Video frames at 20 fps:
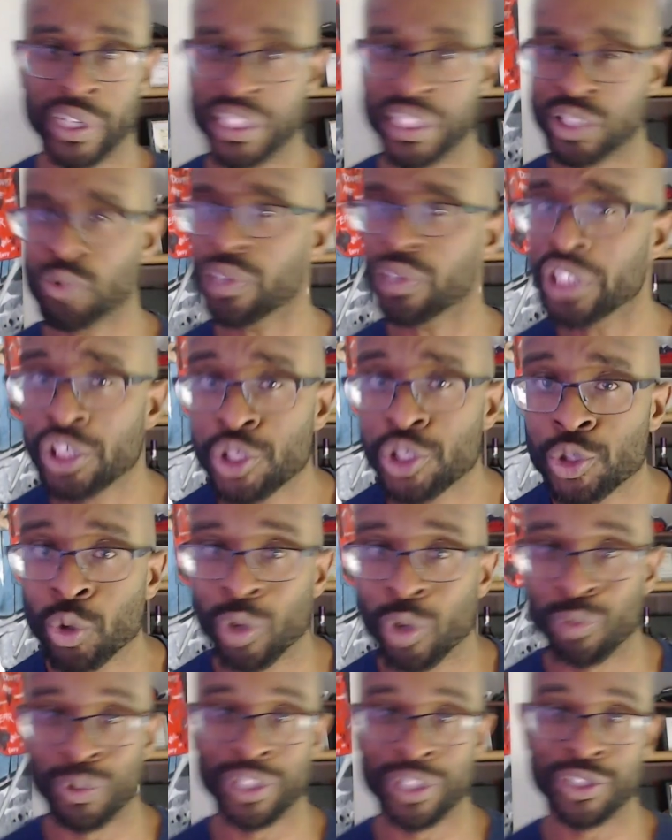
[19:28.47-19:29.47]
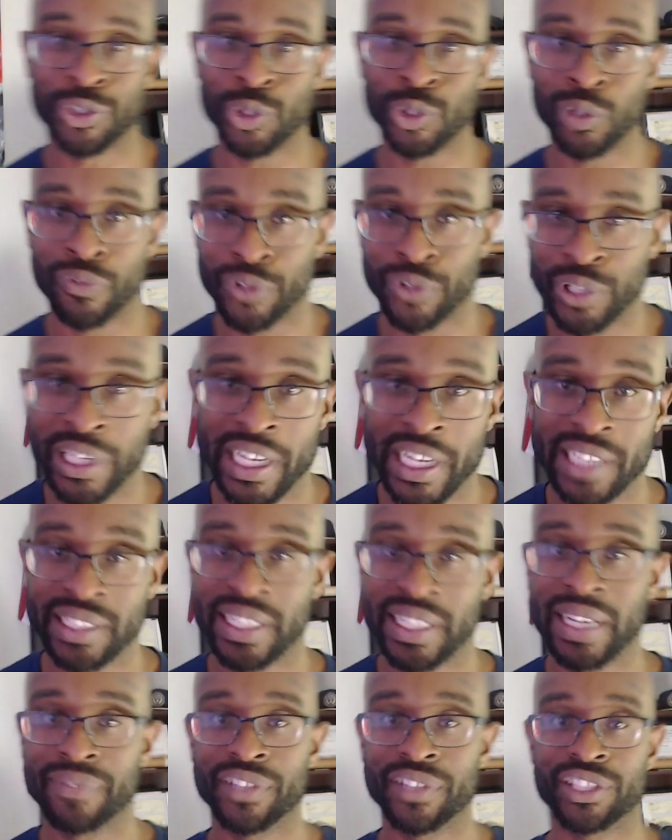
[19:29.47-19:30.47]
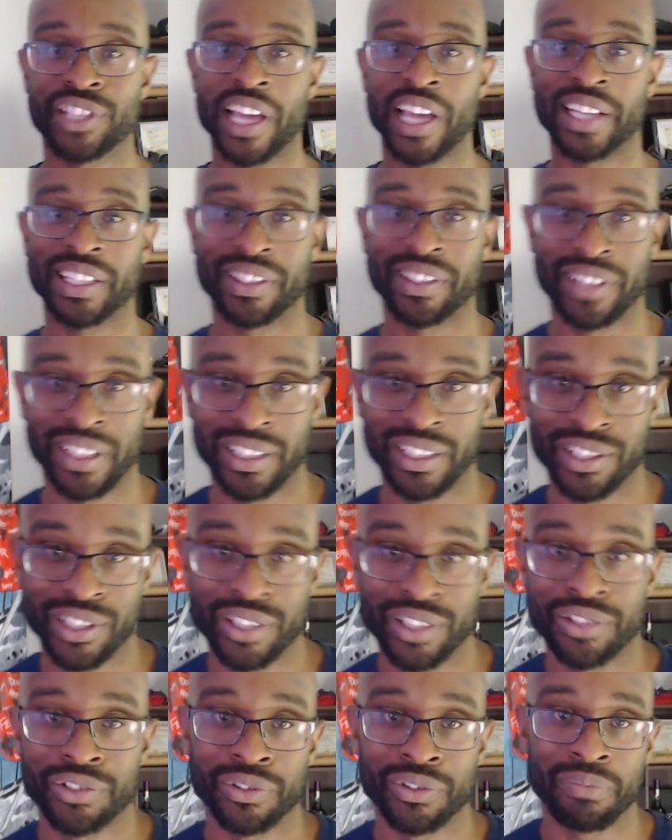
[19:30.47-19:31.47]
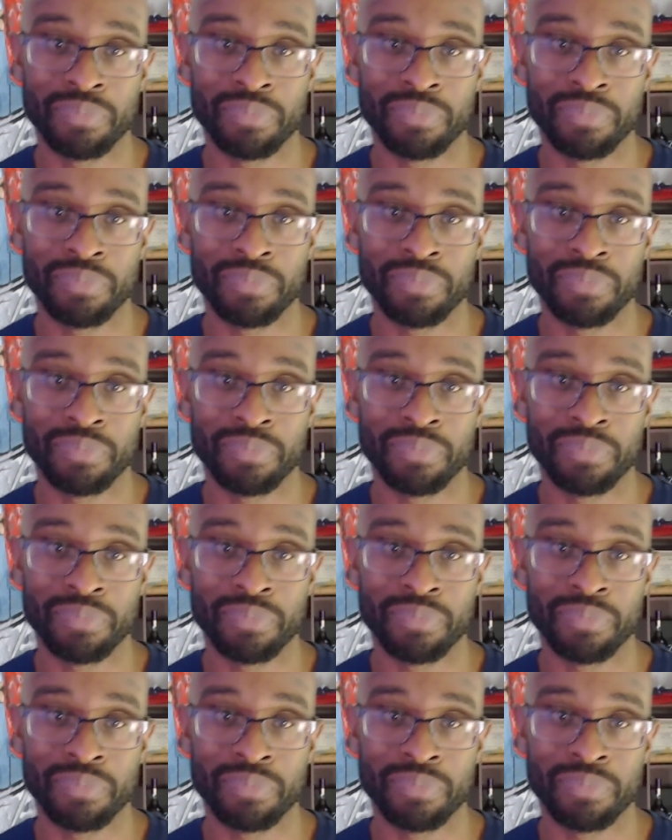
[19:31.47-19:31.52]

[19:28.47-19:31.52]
It's a really short one too for you guys that have the shiny thing syndrome,